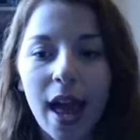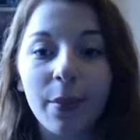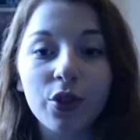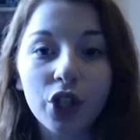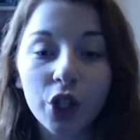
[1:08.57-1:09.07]

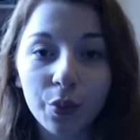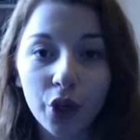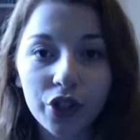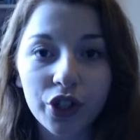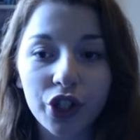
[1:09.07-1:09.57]
And we saw a lot of
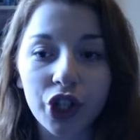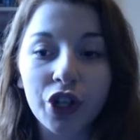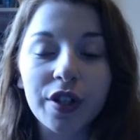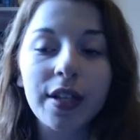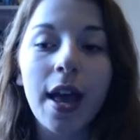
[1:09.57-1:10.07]

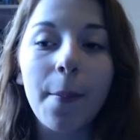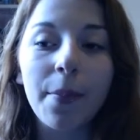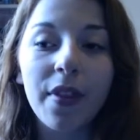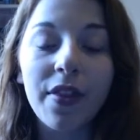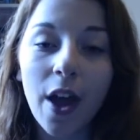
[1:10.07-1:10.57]
prostitutes.
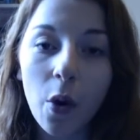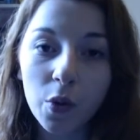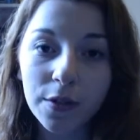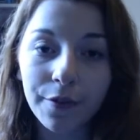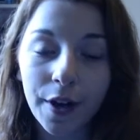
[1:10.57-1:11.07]
That
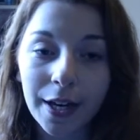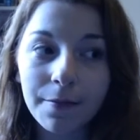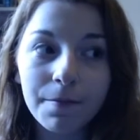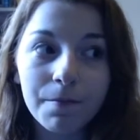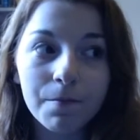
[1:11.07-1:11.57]
was fun.